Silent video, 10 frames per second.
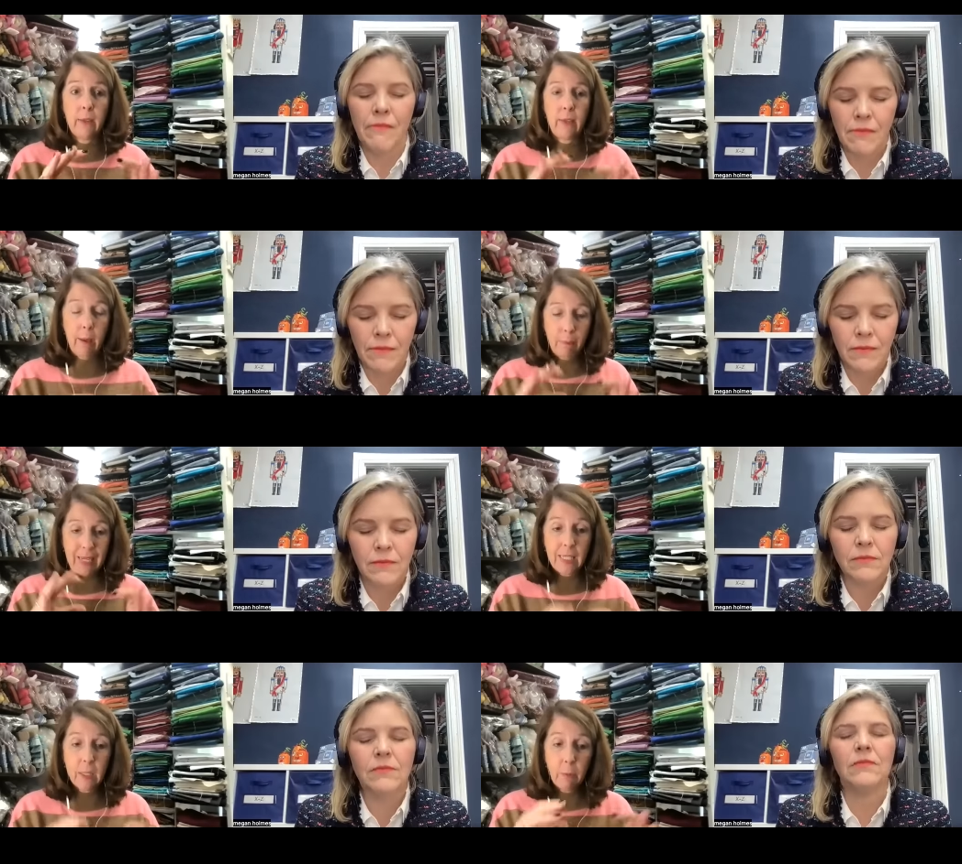Speaker 1: that
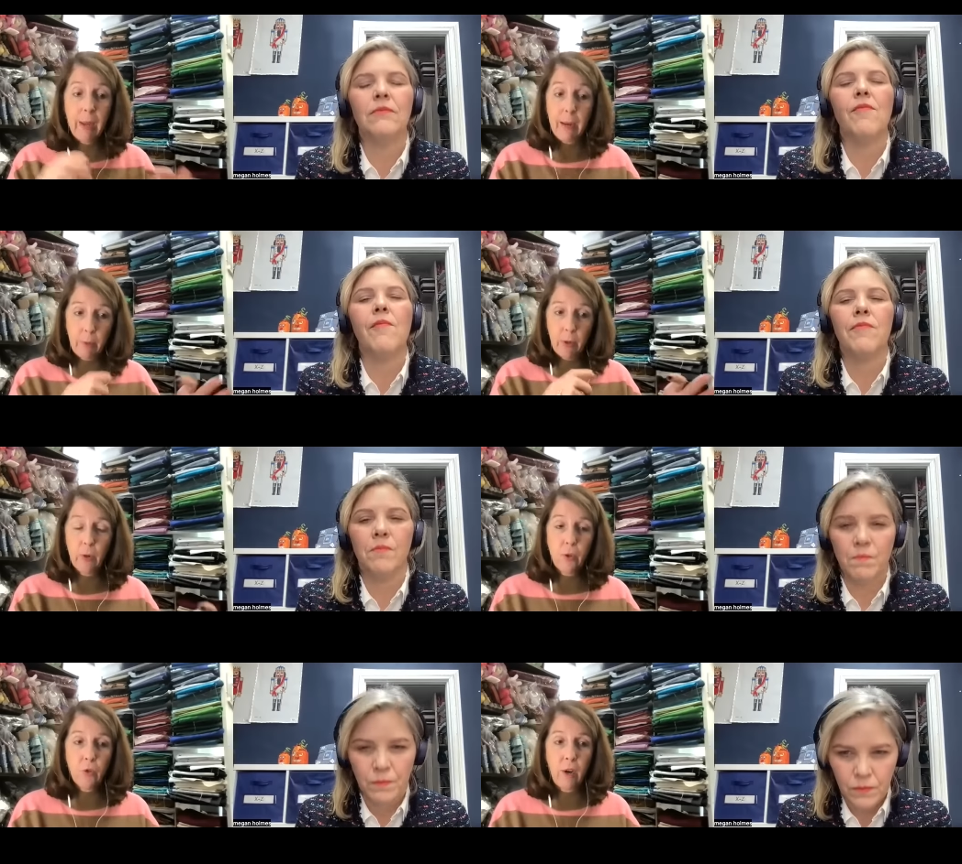piece of
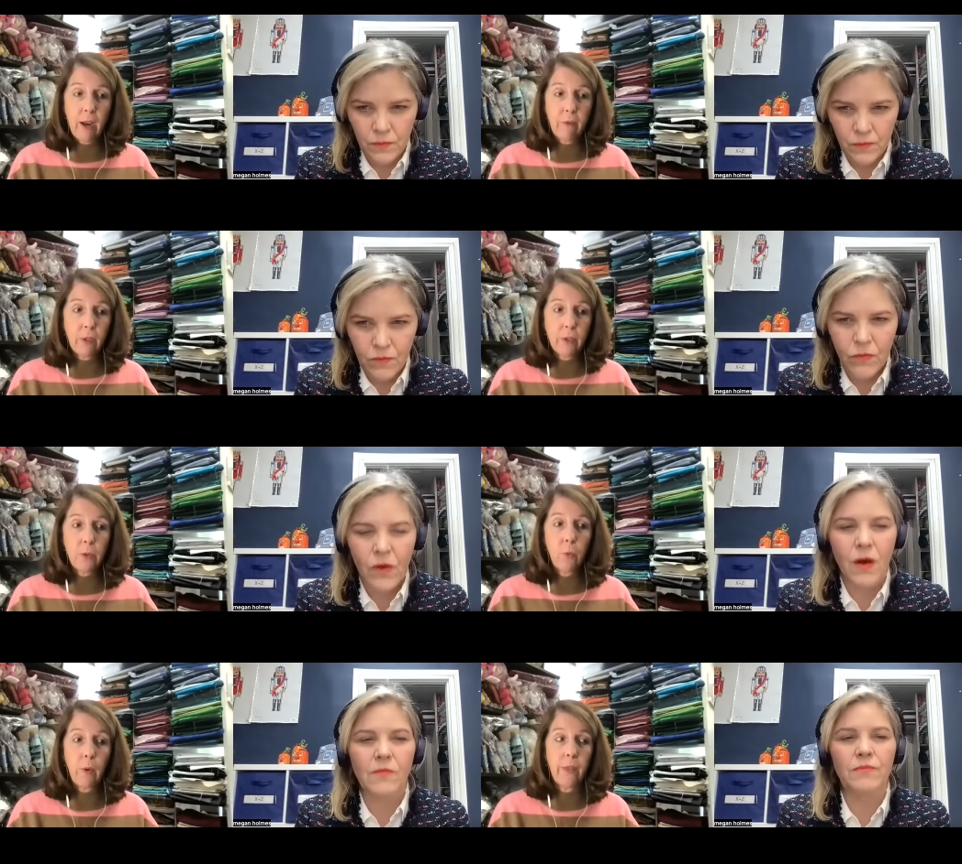paper
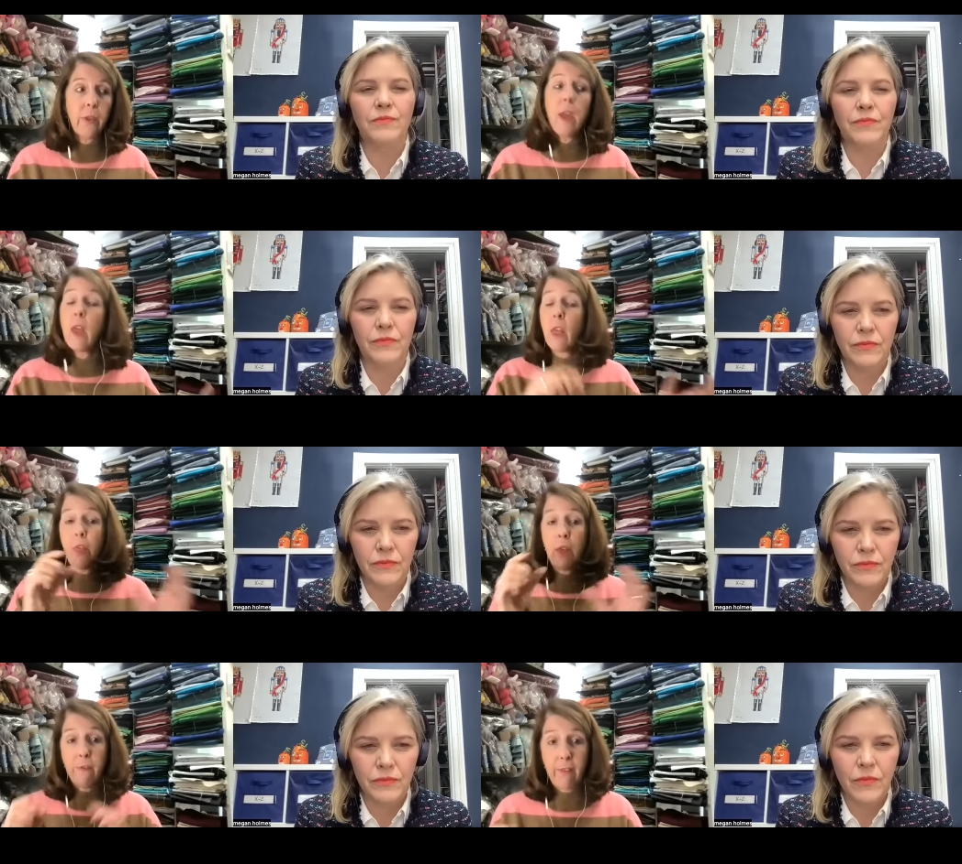travels with
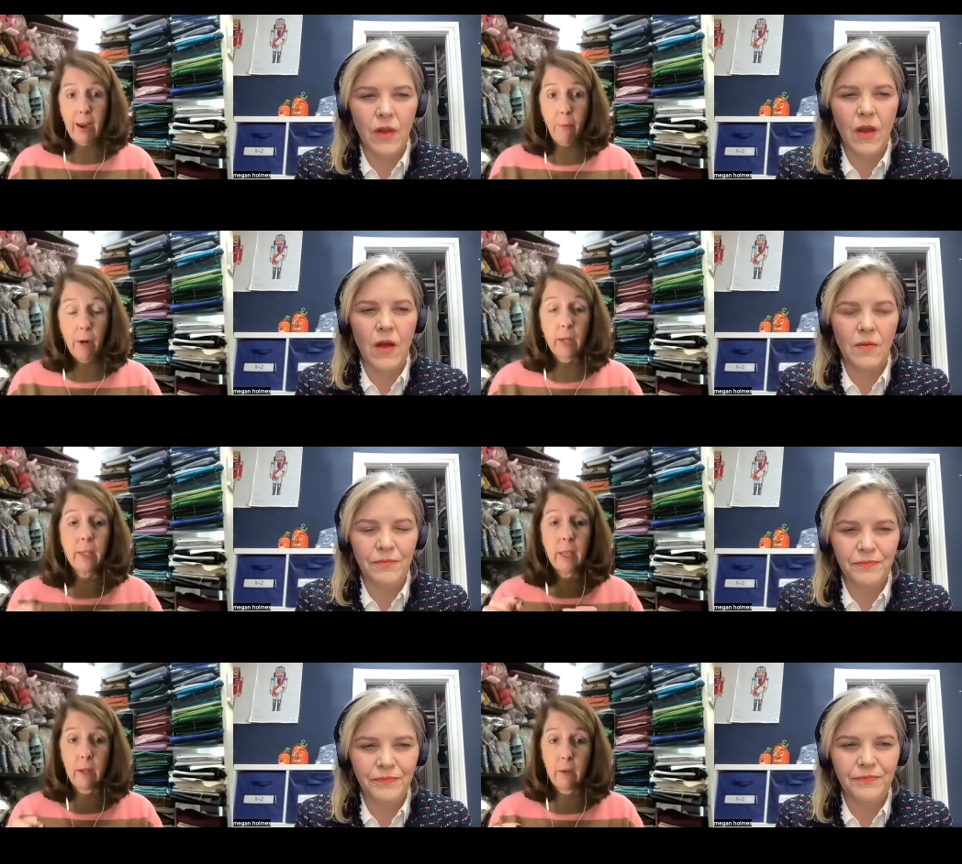the fabric
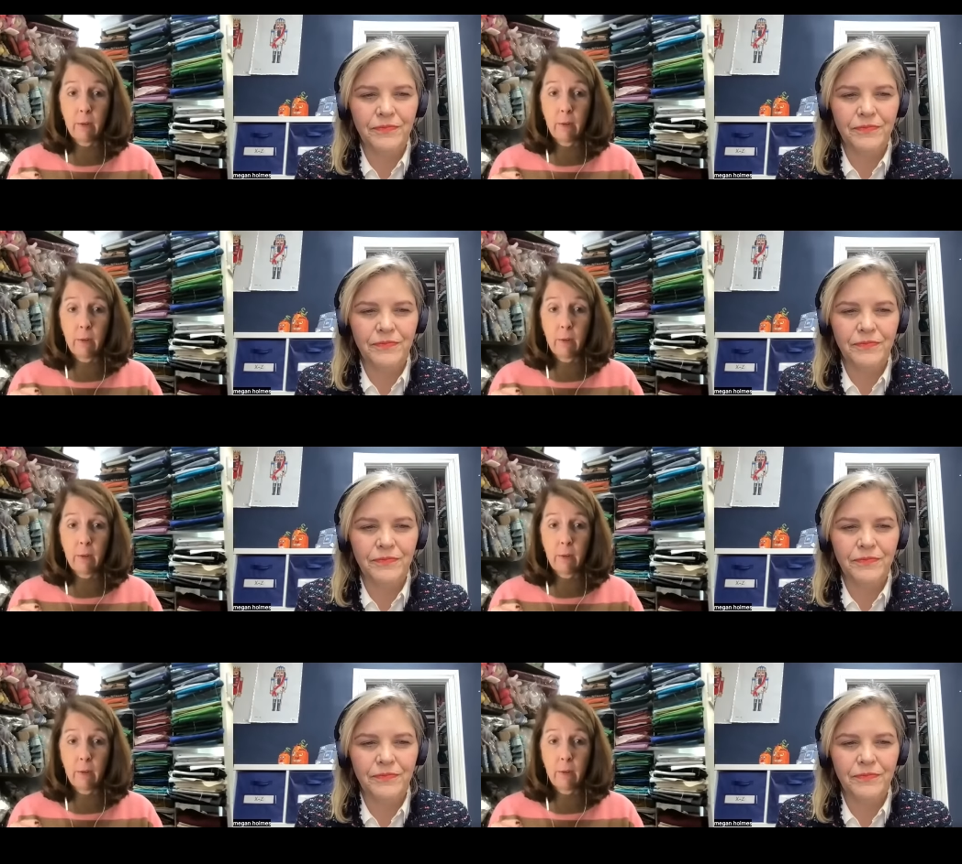that